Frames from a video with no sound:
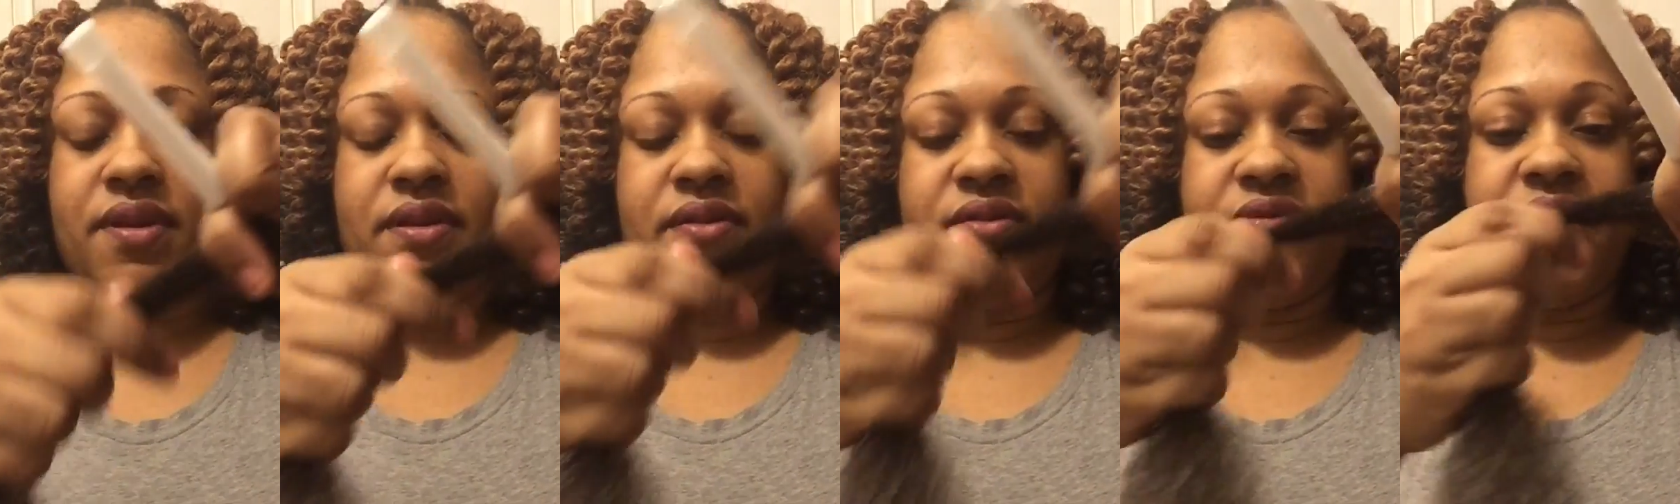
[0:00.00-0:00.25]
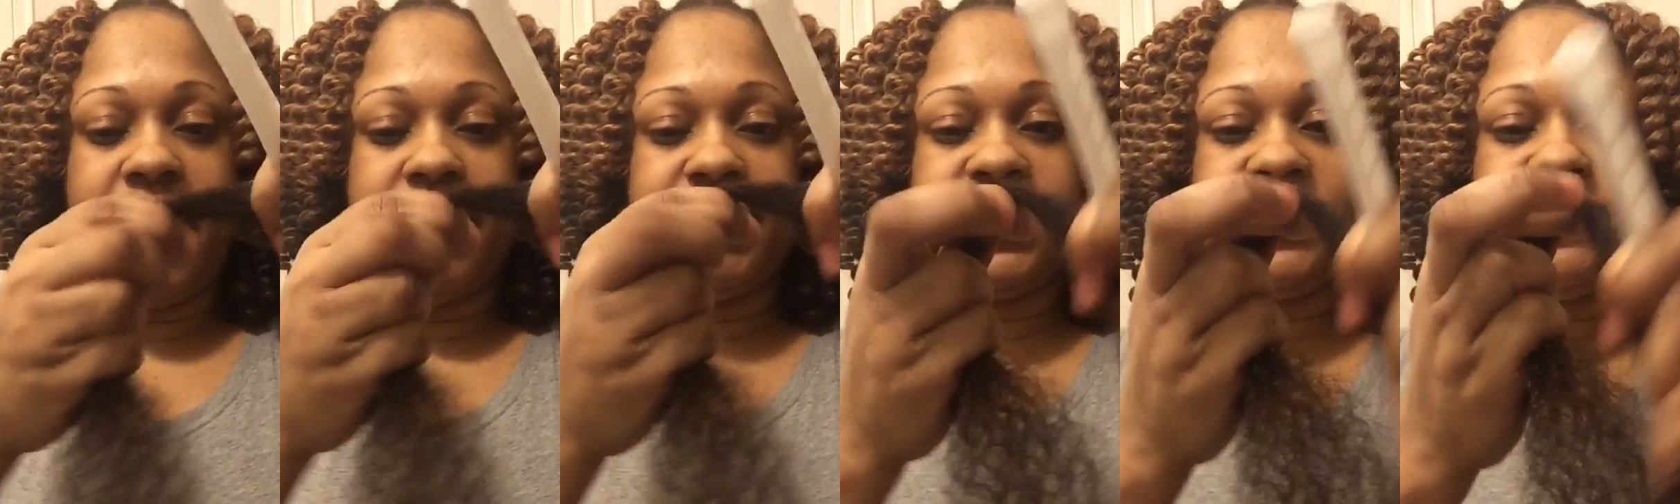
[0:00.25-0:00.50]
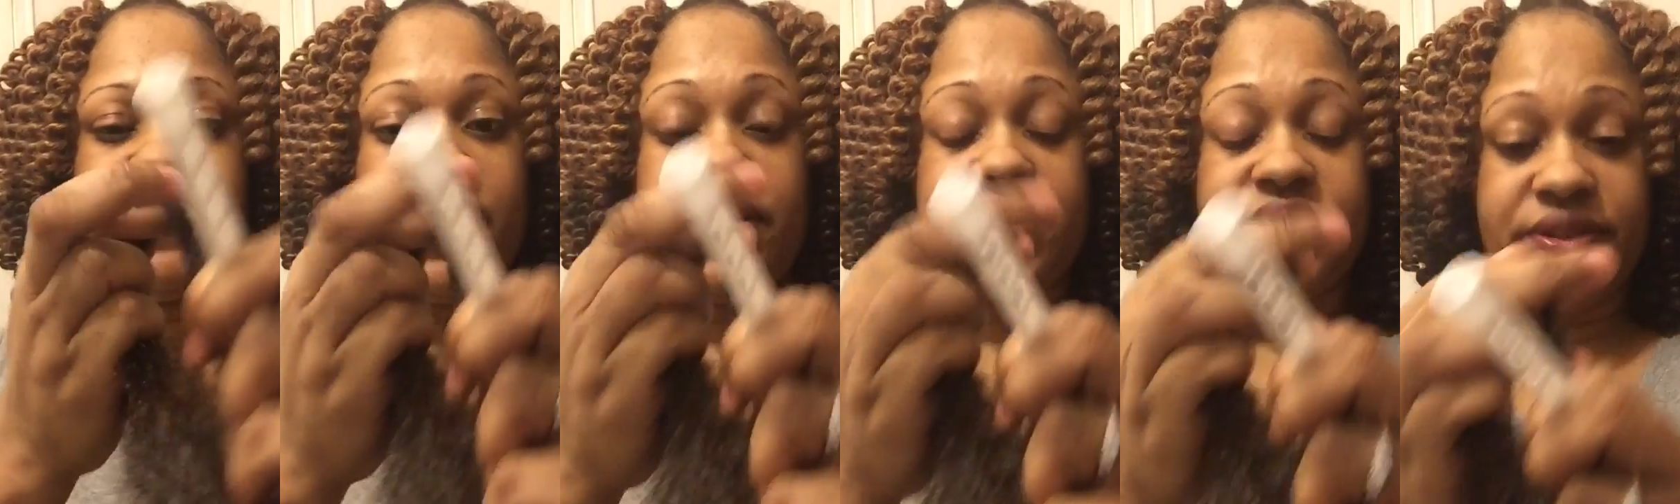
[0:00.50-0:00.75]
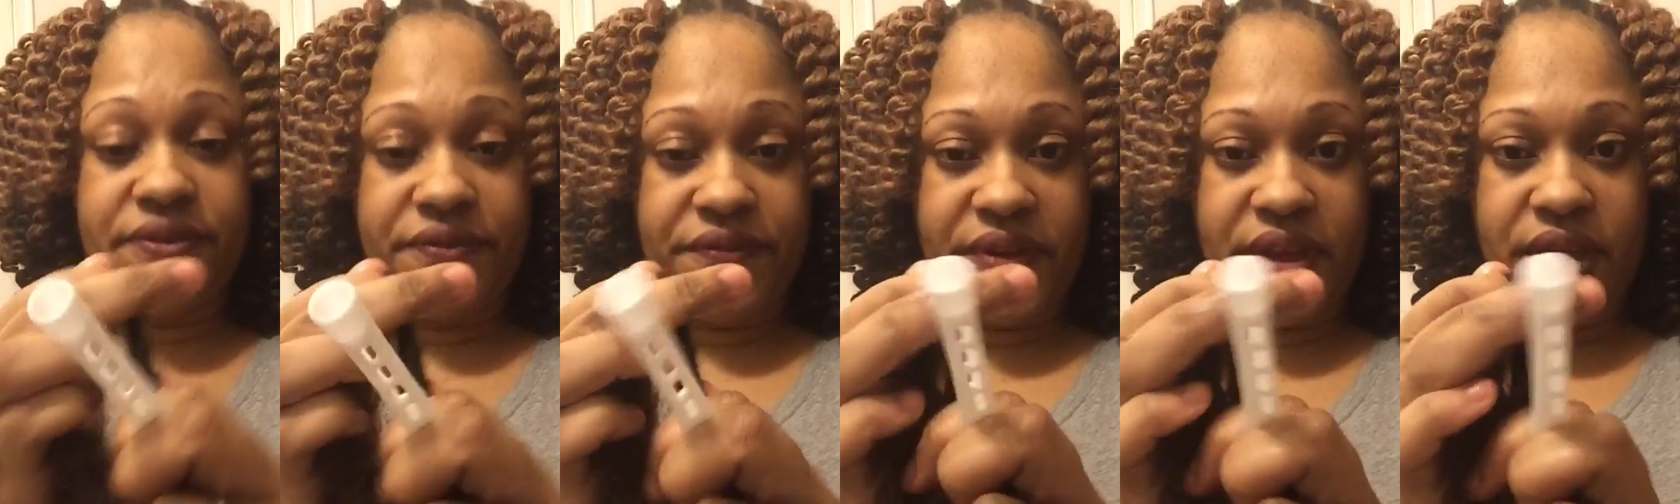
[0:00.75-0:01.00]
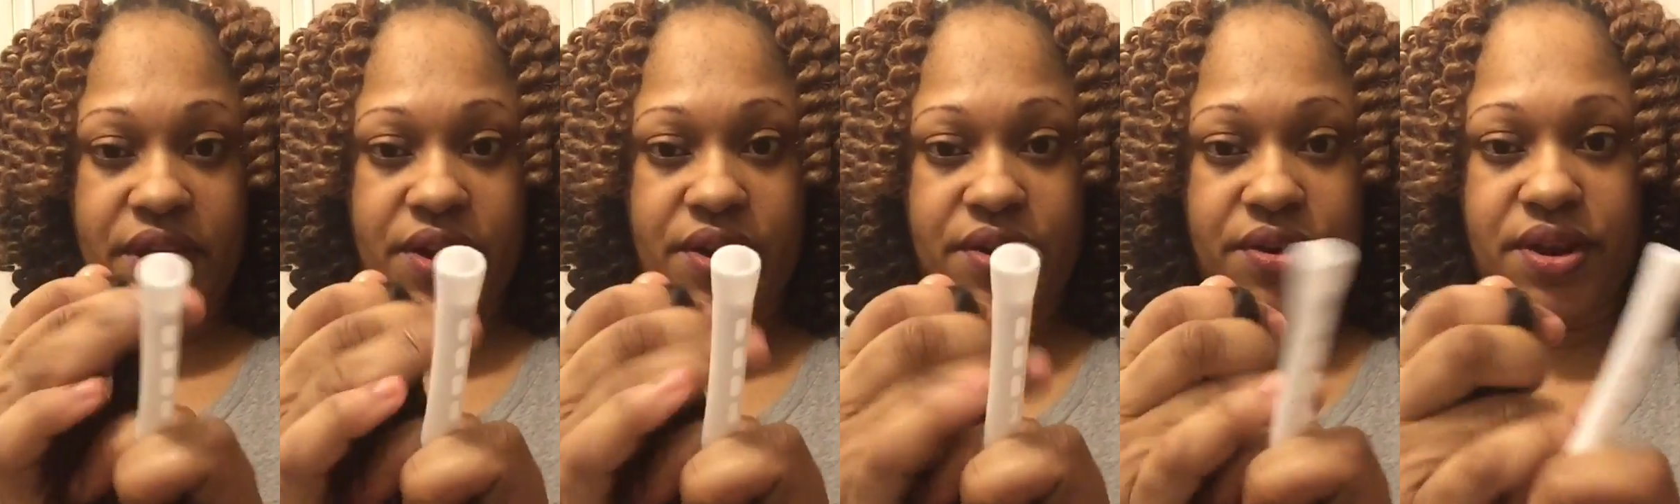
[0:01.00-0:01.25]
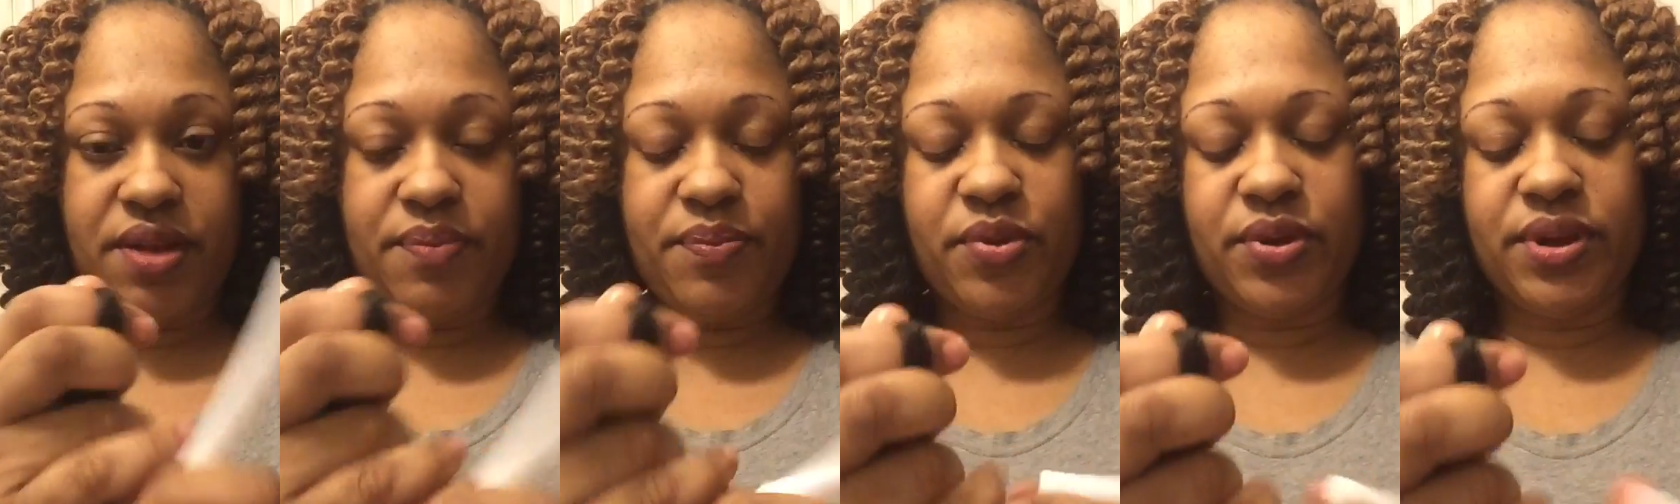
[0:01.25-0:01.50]
wrapped around your finger,
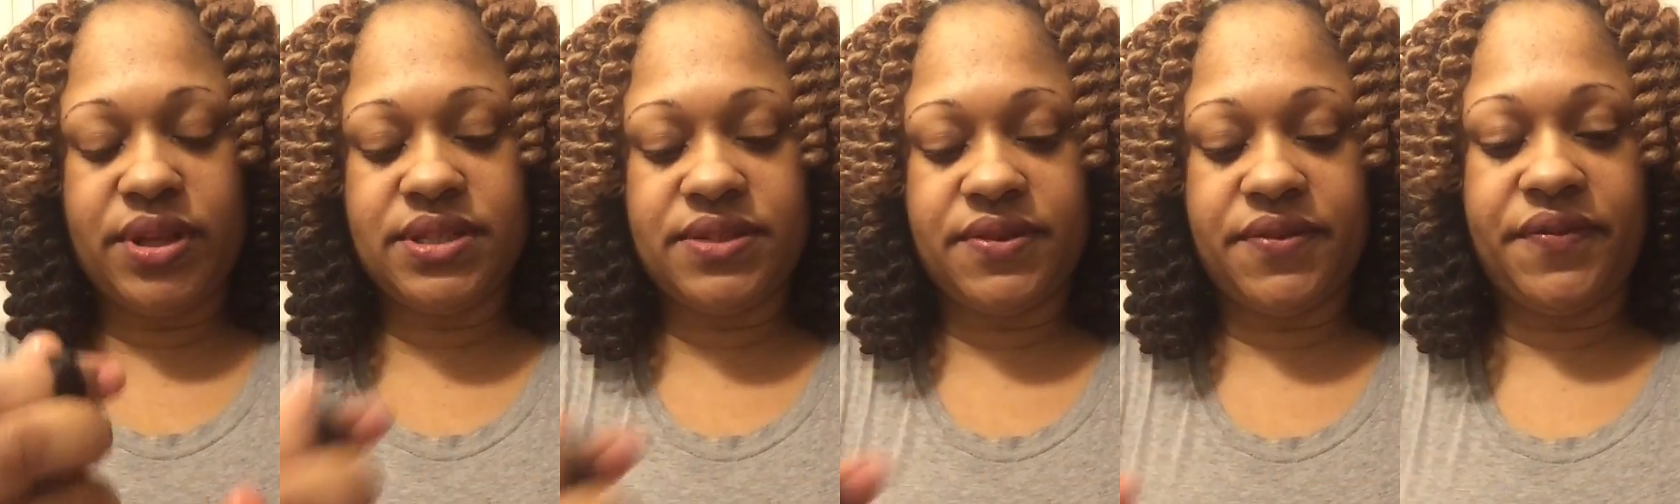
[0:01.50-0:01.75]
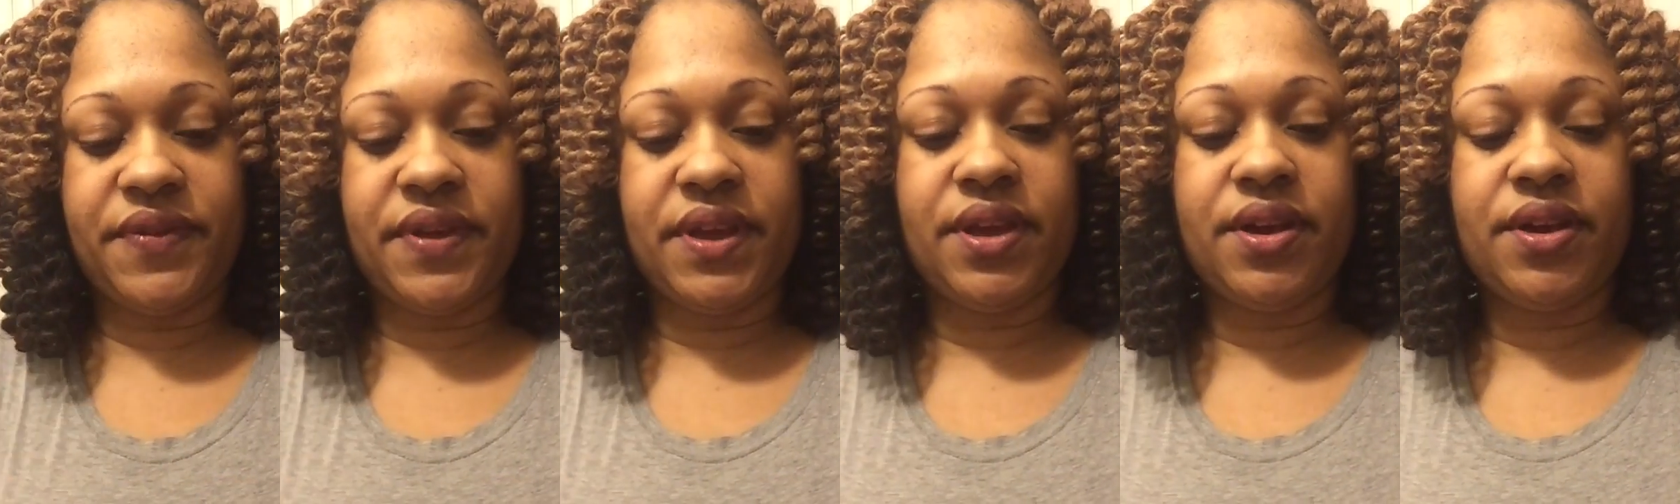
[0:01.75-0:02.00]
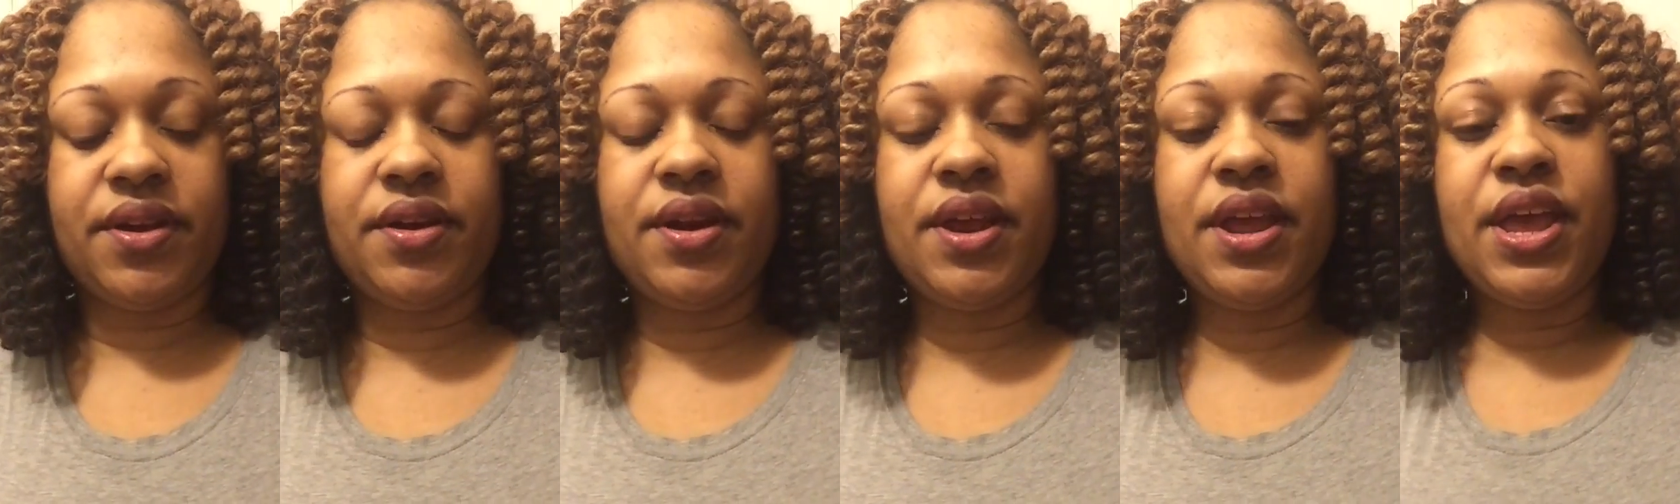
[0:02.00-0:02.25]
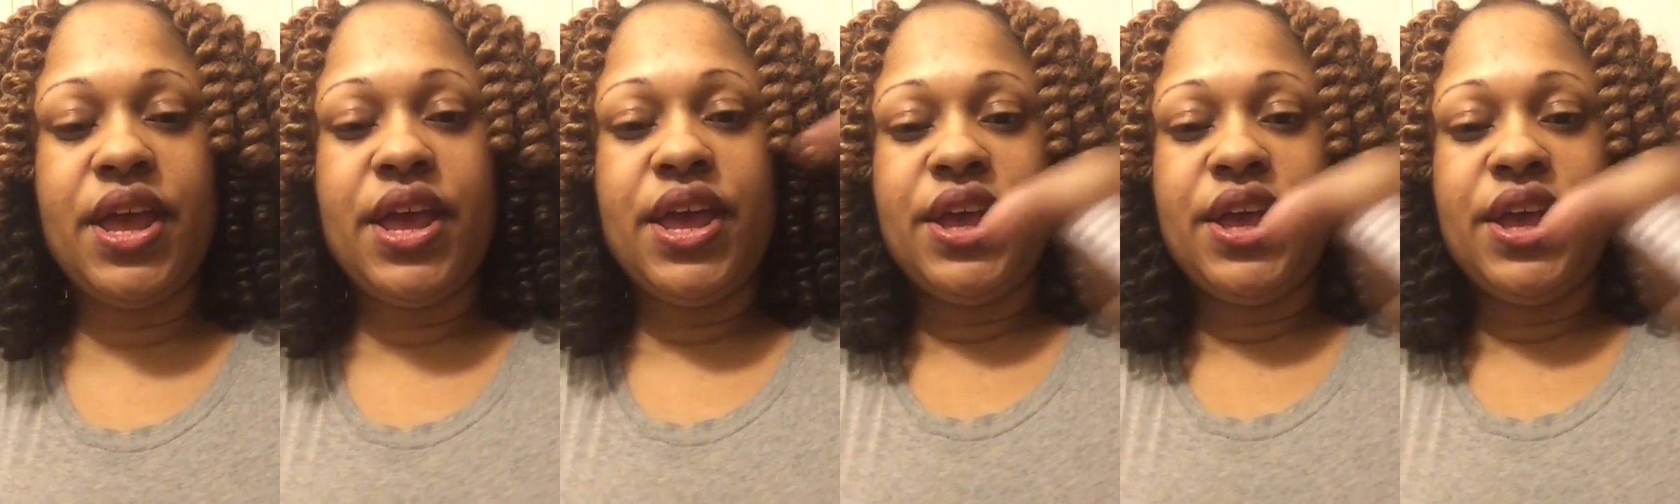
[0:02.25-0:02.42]
your pointer finger,